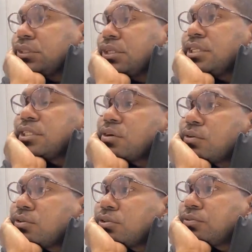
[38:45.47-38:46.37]
it's
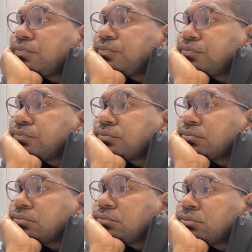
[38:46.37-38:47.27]
called
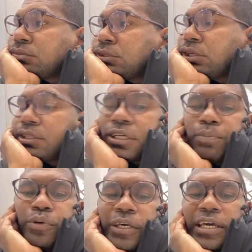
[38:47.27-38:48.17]

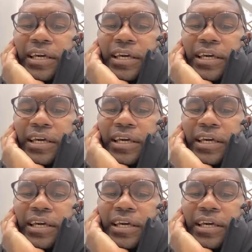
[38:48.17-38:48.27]
Tapuke.